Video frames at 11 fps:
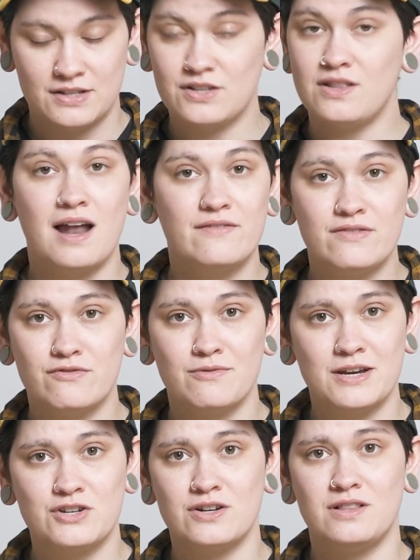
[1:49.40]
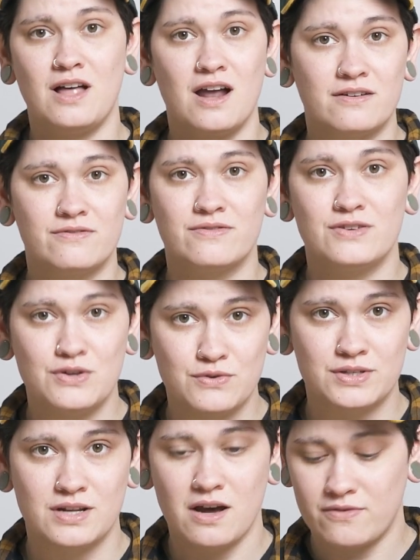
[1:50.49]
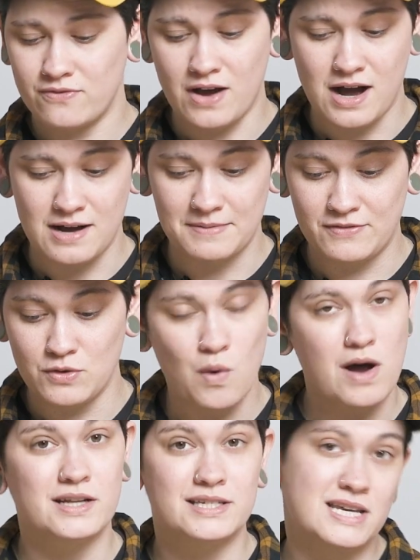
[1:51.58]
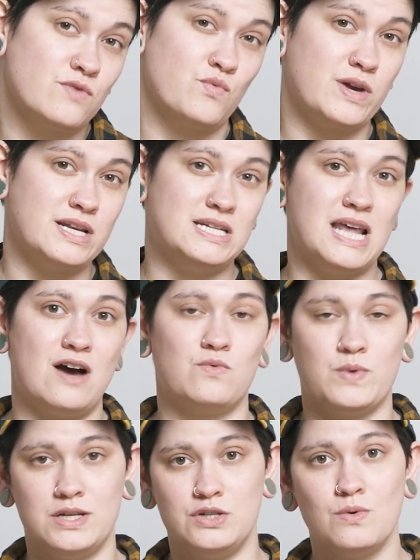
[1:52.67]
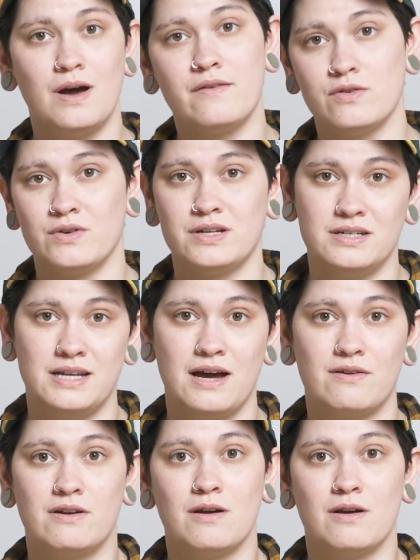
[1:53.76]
It's a lot of information, a lot of new stuff. If you want to see it written down, we do have it written down in